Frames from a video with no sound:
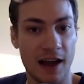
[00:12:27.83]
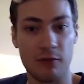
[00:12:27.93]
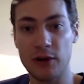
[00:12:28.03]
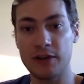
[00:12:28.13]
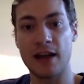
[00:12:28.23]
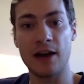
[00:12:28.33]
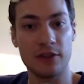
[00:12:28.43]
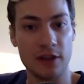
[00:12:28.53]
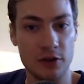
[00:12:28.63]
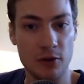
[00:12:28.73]
Every
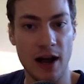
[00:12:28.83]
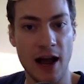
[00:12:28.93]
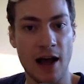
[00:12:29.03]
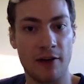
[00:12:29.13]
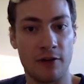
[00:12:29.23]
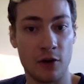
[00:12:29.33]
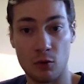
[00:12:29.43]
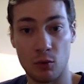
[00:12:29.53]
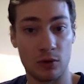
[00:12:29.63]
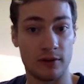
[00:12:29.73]
doubt that you have
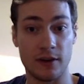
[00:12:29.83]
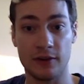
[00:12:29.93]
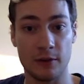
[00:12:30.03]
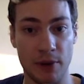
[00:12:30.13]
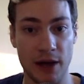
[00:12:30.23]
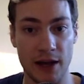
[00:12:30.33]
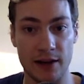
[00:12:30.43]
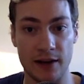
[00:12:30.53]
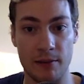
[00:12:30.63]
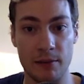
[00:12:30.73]
will dissipate
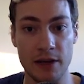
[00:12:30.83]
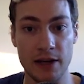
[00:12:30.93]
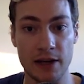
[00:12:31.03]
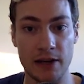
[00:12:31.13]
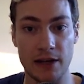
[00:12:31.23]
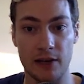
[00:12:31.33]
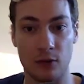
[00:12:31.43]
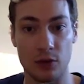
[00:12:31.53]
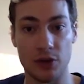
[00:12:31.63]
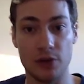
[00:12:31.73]
immediately
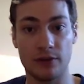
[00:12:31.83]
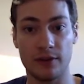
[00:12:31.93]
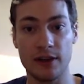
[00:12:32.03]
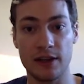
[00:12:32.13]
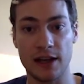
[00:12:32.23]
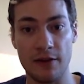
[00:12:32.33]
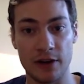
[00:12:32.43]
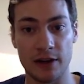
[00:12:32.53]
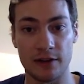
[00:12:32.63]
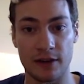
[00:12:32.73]
when you see the
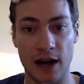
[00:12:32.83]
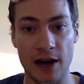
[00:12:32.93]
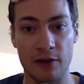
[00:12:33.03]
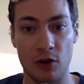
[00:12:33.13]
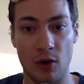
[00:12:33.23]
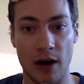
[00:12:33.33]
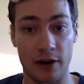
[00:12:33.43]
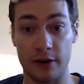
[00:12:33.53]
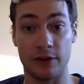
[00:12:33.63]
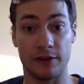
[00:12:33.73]
evidence that I've acquired.
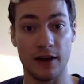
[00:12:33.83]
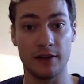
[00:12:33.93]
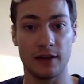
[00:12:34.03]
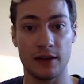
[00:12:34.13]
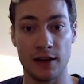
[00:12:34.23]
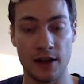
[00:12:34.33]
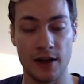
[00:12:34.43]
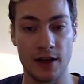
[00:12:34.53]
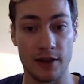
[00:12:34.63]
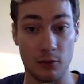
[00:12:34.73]
And if it doesn't,
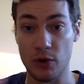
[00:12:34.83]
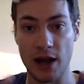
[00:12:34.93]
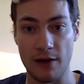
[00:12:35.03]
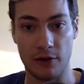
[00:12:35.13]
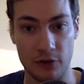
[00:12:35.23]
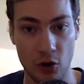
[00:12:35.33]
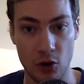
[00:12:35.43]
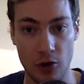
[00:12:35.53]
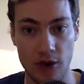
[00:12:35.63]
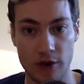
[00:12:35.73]
then we have a
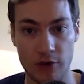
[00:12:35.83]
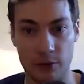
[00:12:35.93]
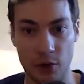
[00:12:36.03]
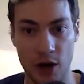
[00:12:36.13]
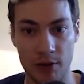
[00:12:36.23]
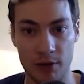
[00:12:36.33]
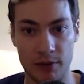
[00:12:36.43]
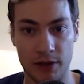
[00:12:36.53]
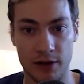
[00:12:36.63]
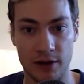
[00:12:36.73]
totally different problem
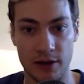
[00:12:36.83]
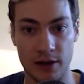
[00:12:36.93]
here.